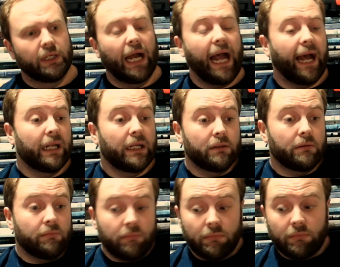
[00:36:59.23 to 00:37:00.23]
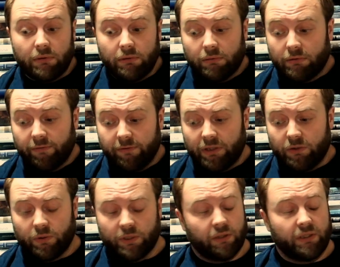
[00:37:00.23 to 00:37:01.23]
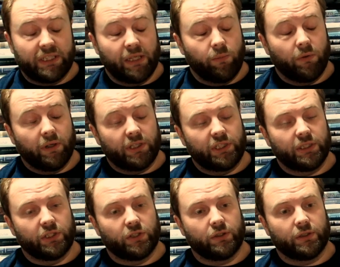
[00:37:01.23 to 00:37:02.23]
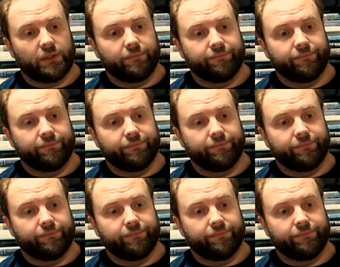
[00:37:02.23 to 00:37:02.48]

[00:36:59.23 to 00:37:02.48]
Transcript: And the fleet auxiliaries they were actually constructing.